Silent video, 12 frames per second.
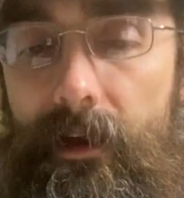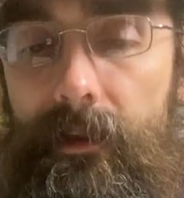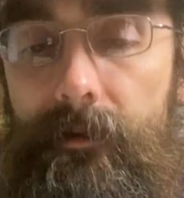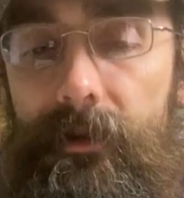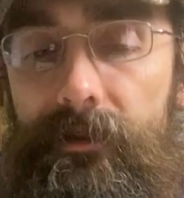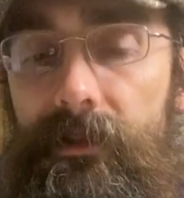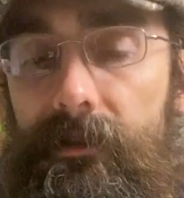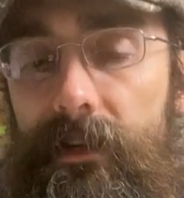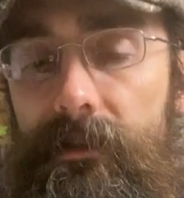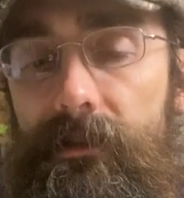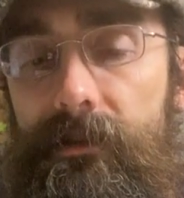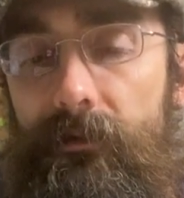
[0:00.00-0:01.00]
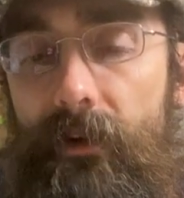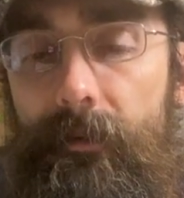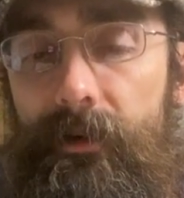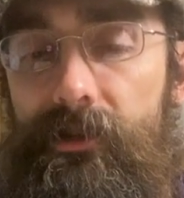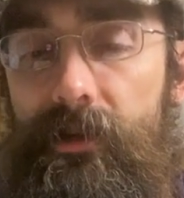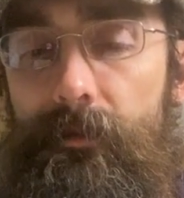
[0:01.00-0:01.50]
The Mishnah teaches that
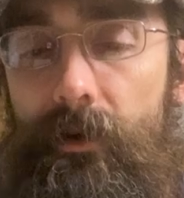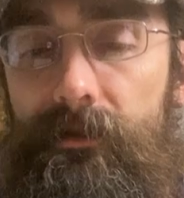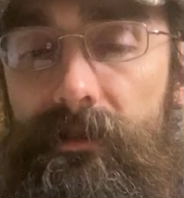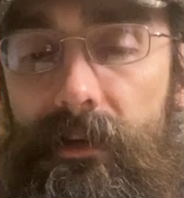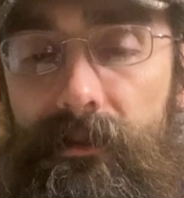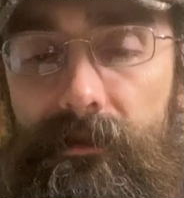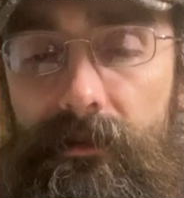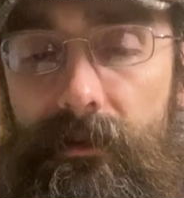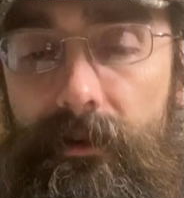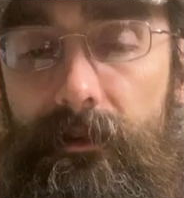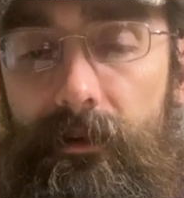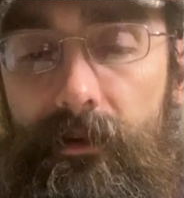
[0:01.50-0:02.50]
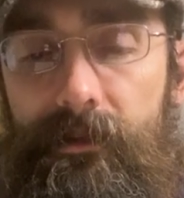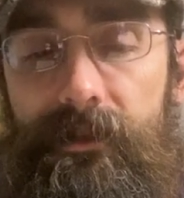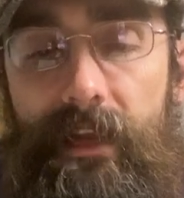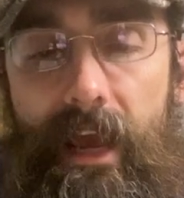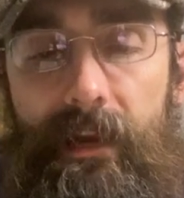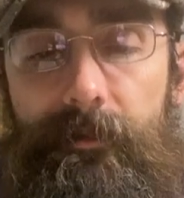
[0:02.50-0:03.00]
Rabbi Shimon says, there is
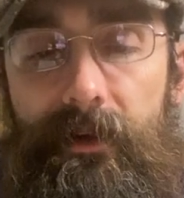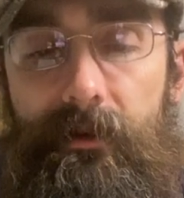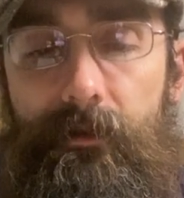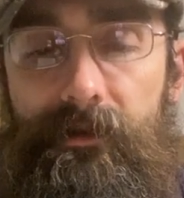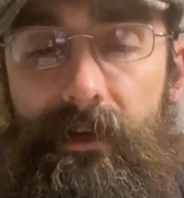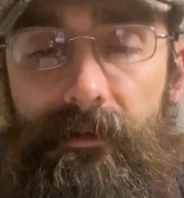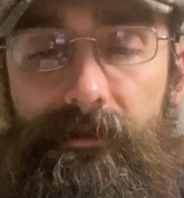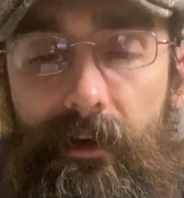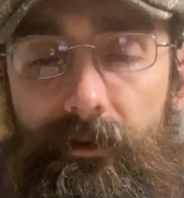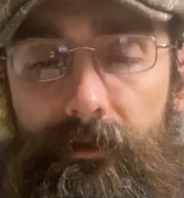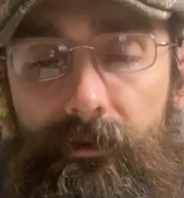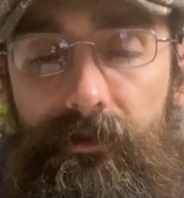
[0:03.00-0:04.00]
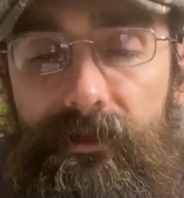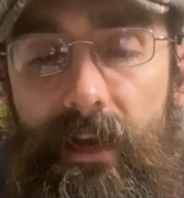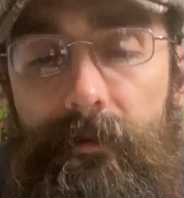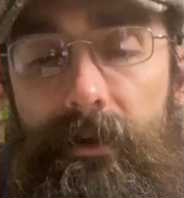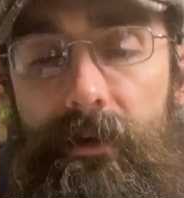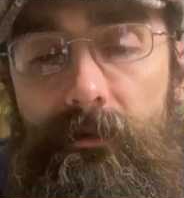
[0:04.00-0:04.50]
an enemy who is exiled and there is an
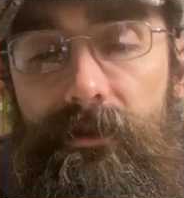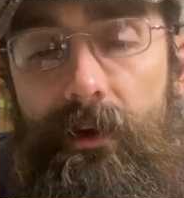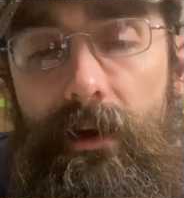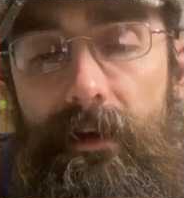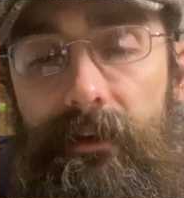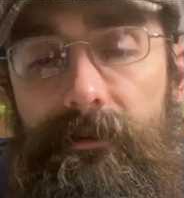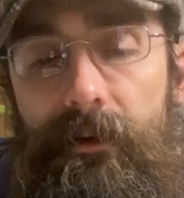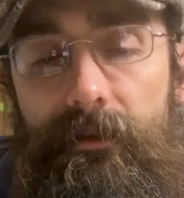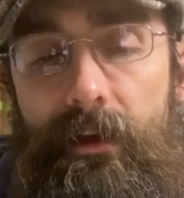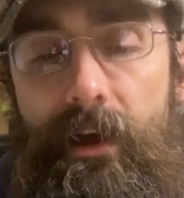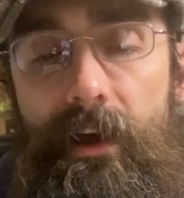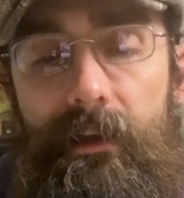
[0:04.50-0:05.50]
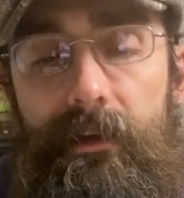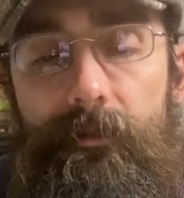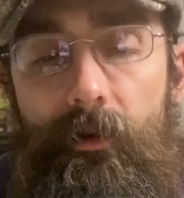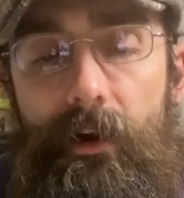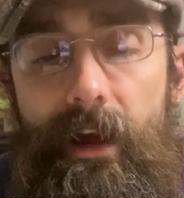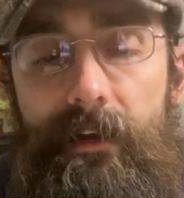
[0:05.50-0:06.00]
enemy who is not exiled. The
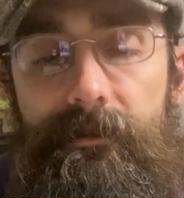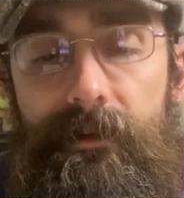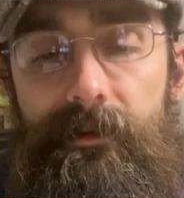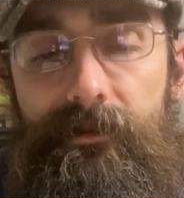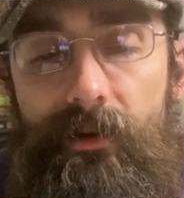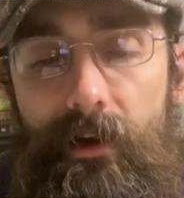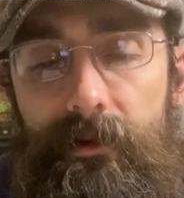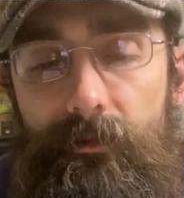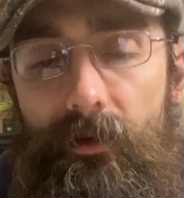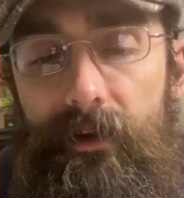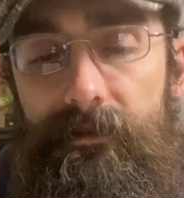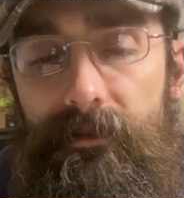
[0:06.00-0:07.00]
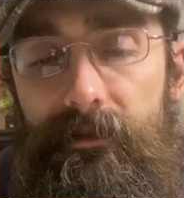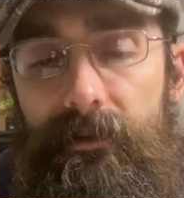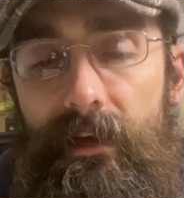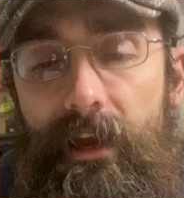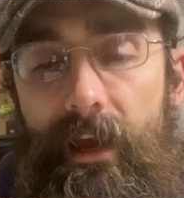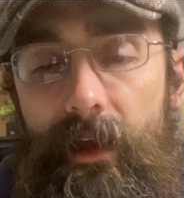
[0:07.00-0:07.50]
Gemara adds, it is taught in Braita,
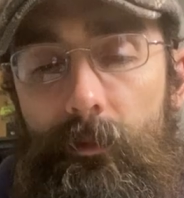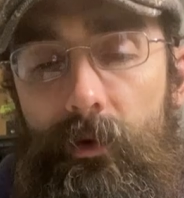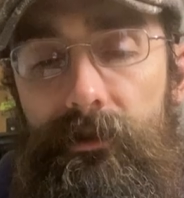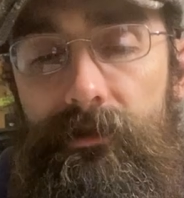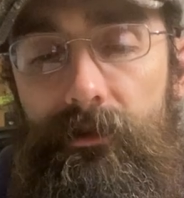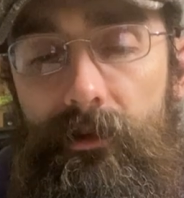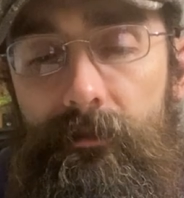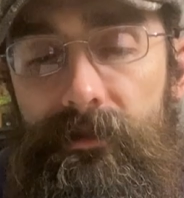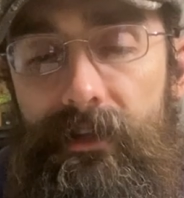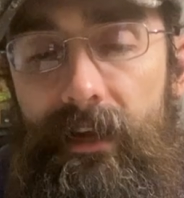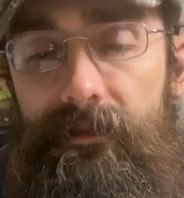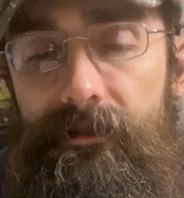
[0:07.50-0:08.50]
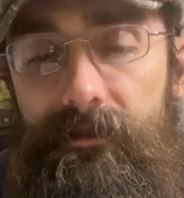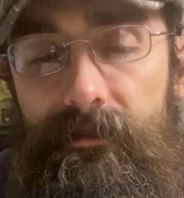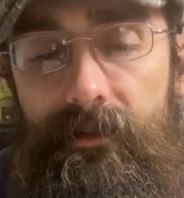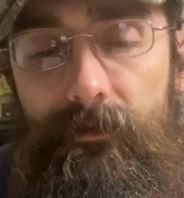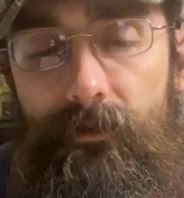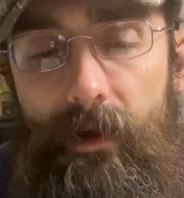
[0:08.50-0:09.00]
in what circumstances
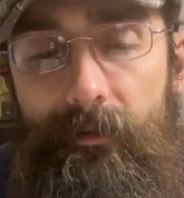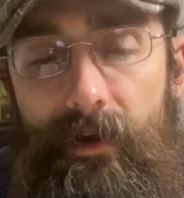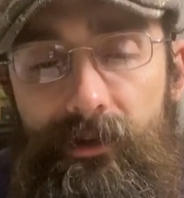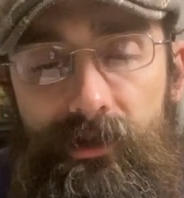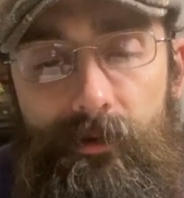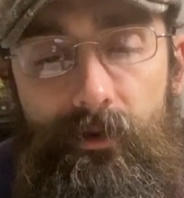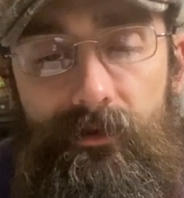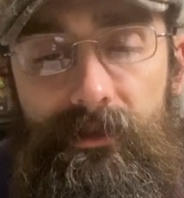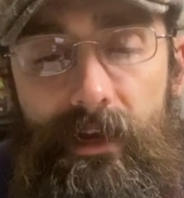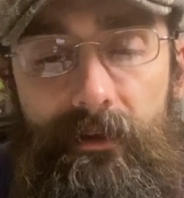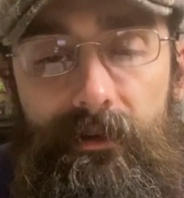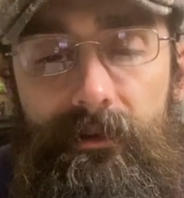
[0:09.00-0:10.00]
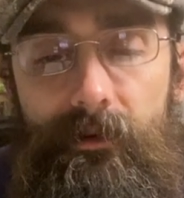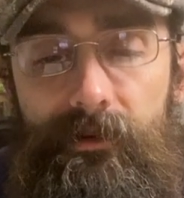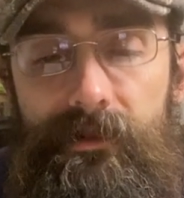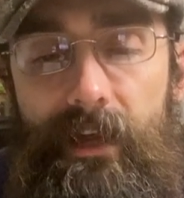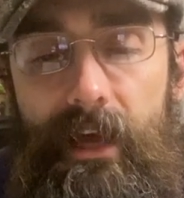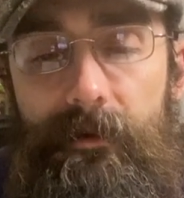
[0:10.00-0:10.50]
did Rabbi Shimon say that there
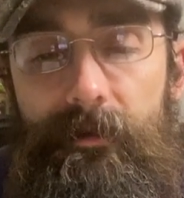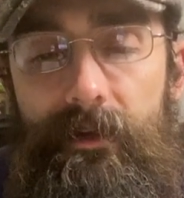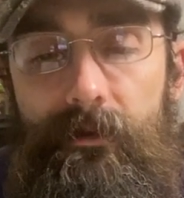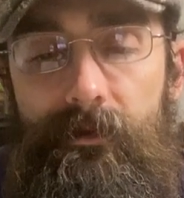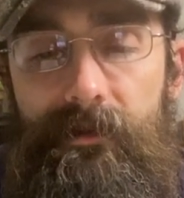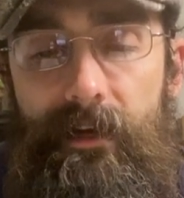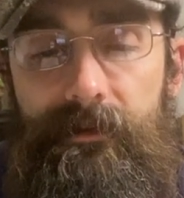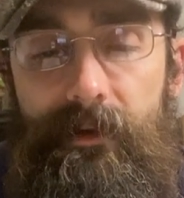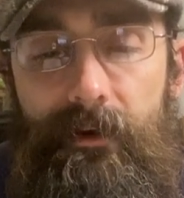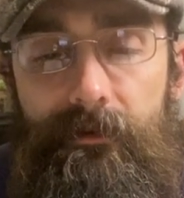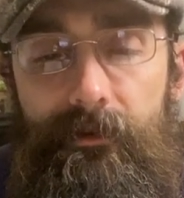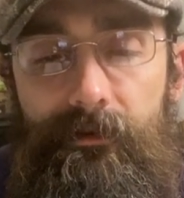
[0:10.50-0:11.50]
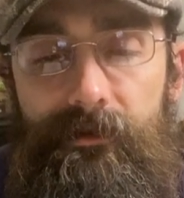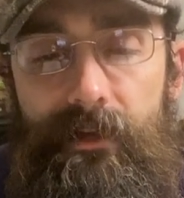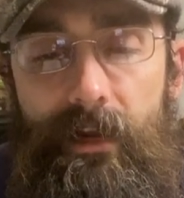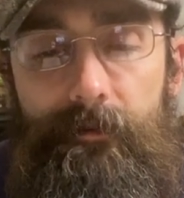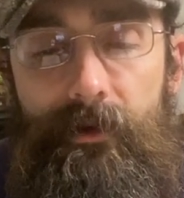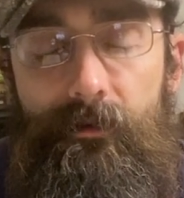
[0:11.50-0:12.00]
is an enemy who is exiled and there is
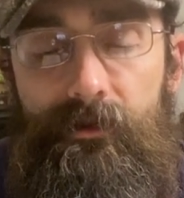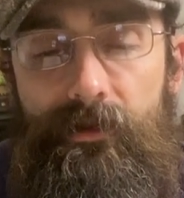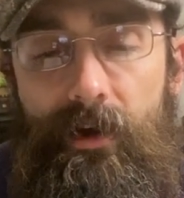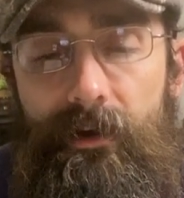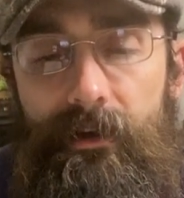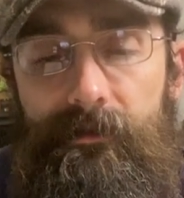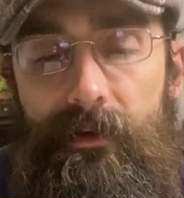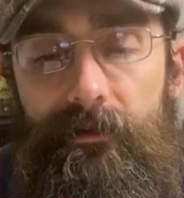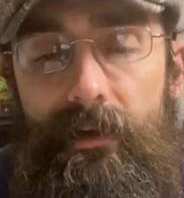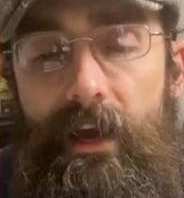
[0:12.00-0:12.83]
an enemy who is not exiled?